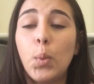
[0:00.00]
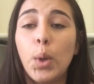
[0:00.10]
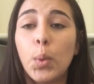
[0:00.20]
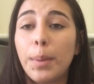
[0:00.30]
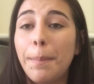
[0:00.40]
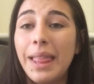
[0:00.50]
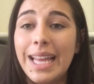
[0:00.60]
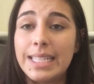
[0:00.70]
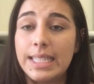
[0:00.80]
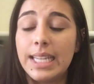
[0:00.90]
we weren't
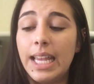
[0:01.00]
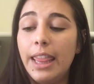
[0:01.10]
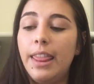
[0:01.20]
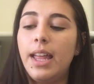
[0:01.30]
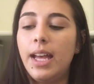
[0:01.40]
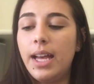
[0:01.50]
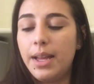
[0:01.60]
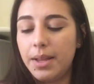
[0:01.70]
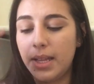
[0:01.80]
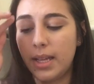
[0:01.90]
blessed in
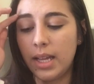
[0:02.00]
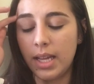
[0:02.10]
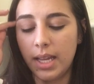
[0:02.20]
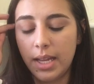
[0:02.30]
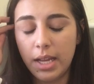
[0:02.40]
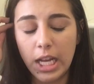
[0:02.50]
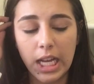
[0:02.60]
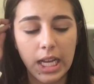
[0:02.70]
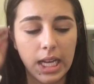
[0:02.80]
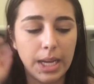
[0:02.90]
the
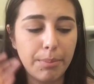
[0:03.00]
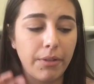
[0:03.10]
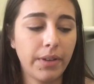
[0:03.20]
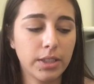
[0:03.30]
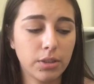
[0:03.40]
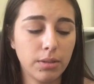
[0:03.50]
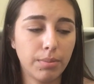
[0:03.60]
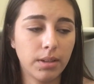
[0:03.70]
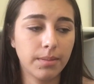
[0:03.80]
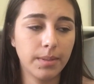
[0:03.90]
uh, professor
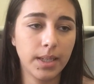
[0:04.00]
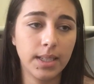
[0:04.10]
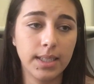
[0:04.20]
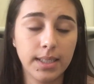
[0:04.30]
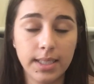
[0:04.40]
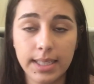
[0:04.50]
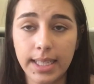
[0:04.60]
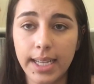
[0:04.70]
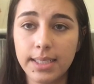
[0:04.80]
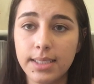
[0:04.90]
department
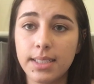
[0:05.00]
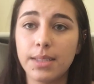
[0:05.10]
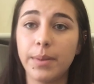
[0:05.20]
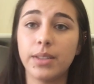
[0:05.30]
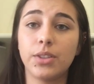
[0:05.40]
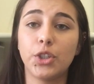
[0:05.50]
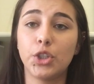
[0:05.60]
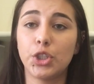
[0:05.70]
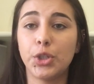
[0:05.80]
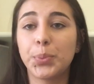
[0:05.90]
last semester,
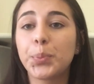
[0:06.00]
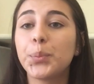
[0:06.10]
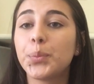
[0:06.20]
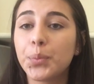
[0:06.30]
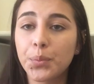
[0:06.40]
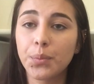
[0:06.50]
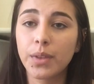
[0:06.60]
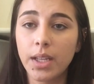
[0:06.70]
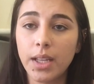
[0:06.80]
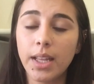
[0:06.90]
so
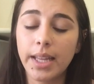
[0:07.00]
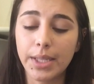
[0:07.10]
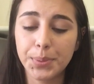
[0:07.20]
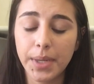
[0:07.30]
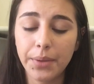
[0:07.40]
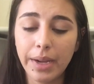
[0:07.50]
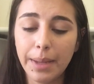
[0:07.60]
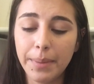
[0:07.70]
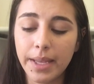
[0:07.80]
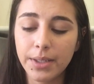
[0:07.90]
that's what I
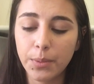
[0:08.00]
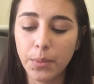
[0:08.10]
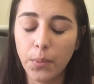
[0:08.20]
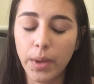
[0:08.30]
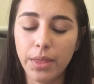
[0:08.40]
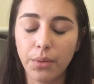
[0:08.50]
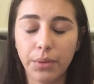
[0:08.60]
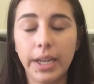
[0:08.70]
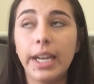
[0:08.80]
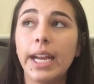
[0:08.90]
recommend with
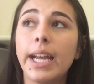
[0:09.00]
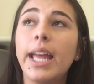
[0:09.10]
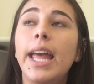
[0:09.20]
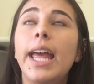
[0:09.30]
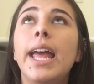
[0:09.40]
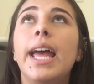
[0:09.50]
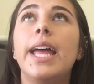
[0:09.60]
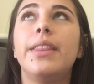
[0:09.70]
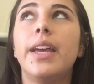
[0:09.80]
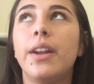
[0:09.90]
reading.
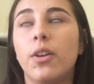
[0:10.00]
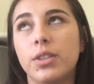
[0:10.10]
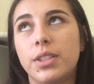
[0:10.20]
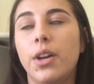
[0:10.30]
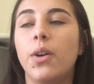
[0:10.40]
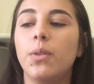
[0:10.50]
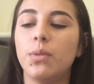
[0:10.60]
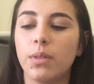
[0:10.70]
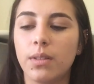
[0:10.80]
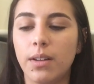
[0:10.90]
And then
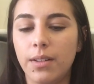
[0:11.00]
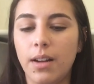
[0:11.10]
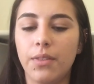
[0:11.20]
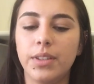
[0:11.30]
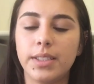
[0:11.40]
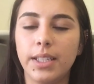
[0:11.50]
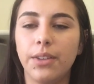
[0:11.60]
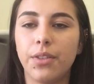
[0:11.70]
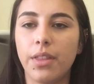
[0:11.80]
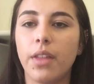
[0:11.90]
also, obviously,
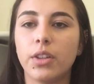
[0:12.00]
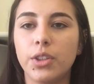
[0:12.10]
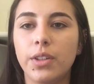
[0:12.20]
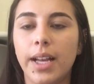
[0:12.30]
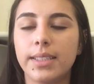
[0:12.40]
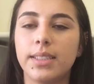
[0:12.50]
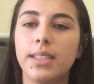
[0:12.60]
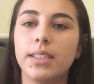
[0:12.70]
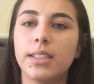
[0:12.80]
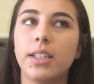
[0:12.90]
for the other two
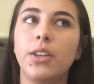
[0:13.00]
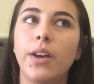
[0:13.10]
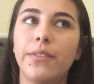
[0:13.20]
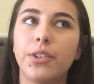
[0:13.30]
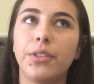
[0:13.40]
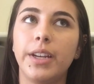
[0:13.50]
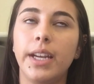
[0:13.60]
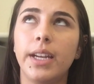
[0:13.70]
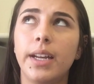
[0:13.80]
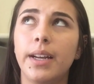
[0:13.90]
classes, you have to
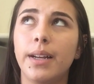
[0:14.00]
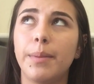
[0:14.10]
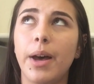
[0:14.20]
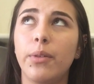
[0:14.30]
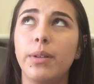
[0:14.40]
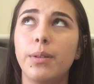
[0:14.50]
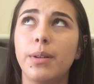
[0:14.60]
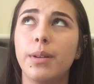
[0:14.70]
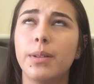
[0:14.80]
read. Um, I would